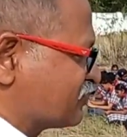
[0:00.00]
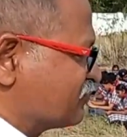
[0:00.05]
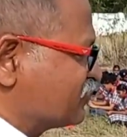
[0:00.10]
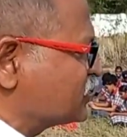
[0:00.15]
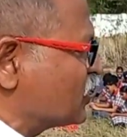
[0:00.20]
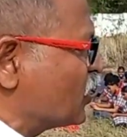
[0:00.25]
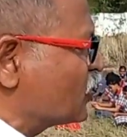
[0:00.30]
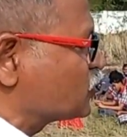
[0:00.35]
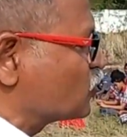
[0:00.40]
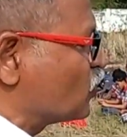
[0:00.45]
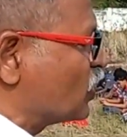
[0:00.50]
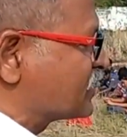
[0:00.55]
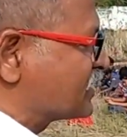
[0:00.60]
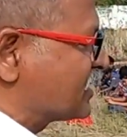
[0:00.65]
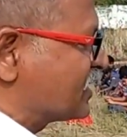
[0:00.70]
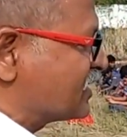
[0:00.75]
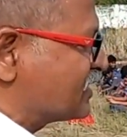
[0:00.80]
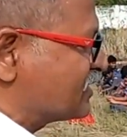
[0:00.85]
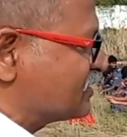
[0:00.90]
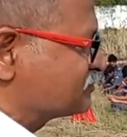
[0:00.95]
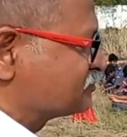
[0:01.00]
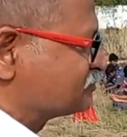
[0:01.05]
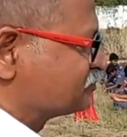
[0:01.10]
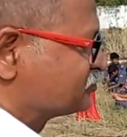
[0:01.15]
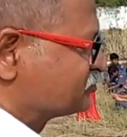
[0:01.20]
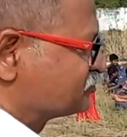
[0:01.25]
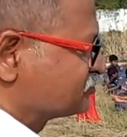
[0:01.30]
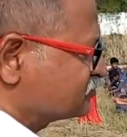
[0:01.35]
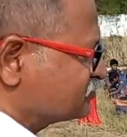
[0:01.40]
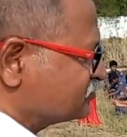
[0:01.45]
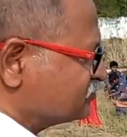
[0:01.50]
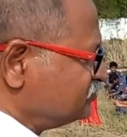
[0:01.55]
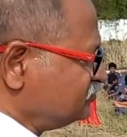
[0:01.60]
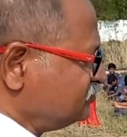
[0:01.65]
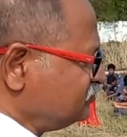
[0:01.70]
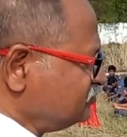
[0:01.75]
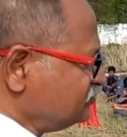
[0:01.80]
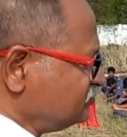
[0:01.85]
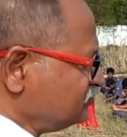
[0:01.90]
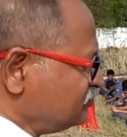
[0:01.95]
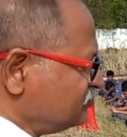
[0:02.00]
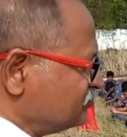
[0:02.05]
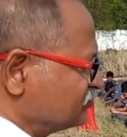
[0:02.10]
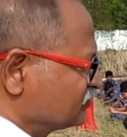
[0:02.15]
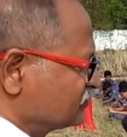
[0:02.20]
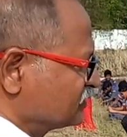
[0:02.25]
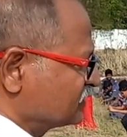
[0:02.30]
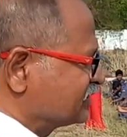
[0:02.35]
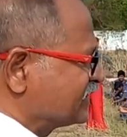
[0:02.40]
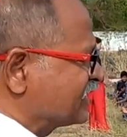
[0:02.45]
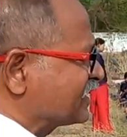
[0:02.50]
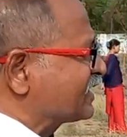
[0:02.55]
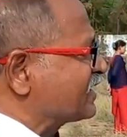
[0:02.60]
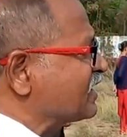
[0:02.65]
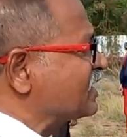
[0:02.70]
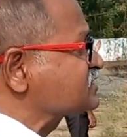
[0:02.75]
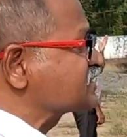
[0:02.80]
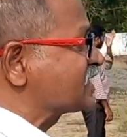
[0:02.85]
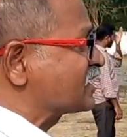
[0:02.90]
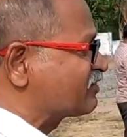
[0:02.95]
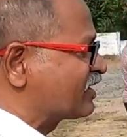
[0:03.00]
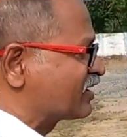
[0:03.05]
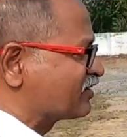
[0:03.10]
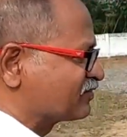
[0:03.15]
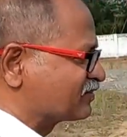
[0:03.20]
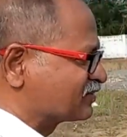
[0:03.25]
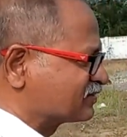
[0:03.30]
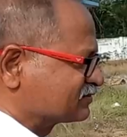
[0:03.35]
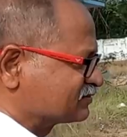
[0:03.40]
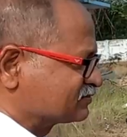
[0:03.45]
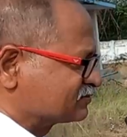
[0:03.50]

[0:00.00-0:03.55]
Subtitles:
Without water, they cannot survive.